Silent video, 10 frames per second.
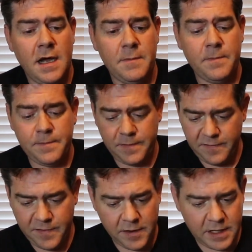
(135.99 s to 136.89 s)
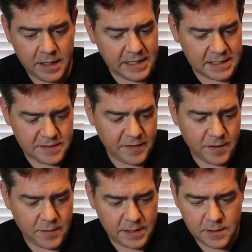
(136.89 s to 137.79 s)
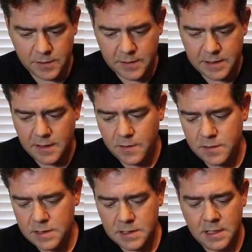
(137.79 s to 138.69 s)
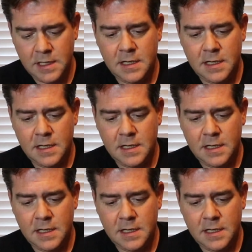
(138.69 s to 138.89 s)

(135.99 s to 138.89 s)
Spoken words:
I'm very glad that Sphero included those.